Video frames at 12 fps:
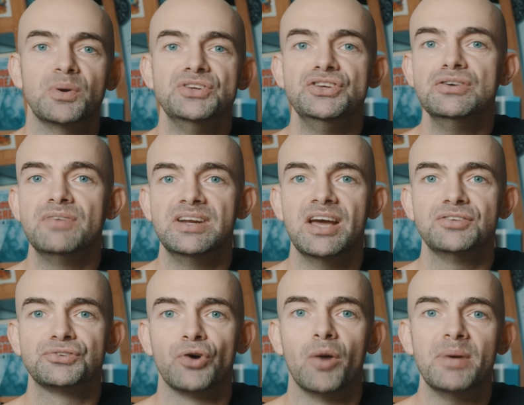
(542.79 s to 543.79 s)
when new
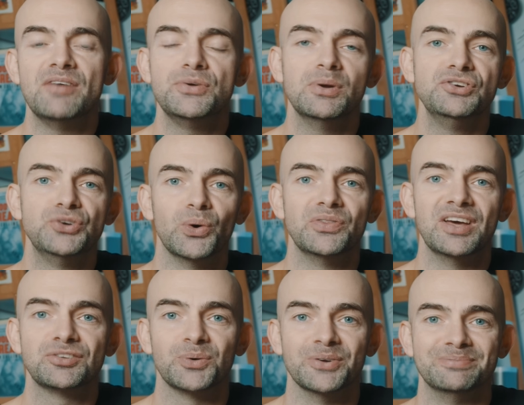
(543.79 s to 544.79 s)
videos drop if you enjoyed
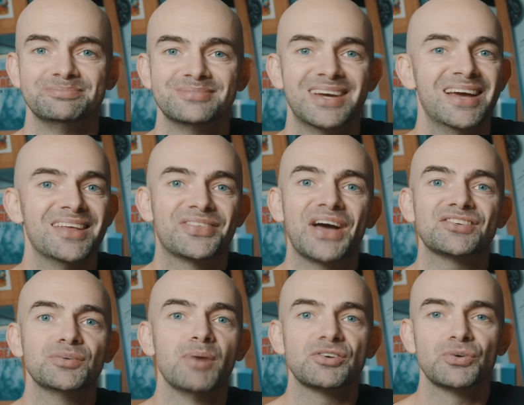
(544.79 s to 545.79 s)
this one.
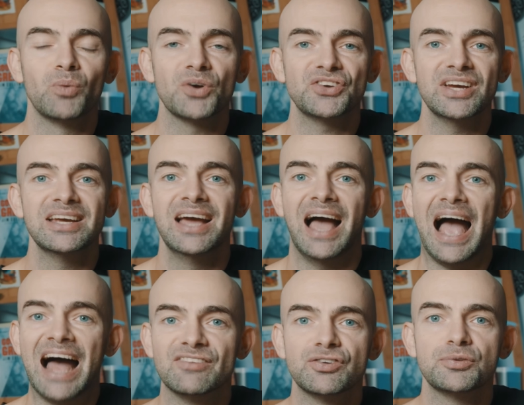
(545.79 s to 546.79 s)
Thanks so much for watching
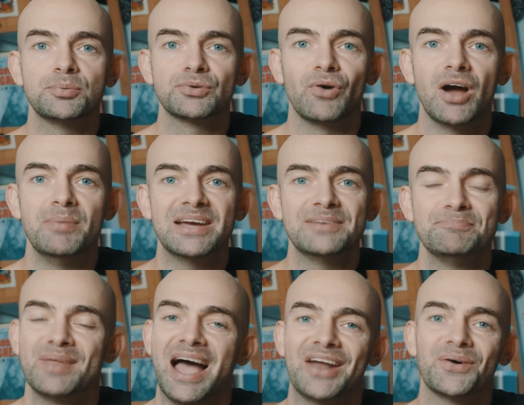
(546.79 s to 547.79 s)
and for subscribing,
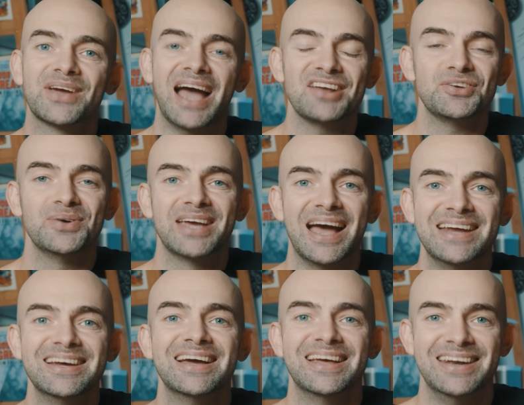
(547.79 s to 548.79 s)
and I'll catch you
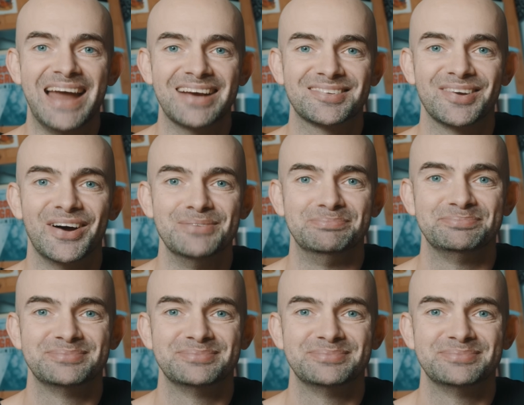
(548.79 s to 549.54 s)
again next time.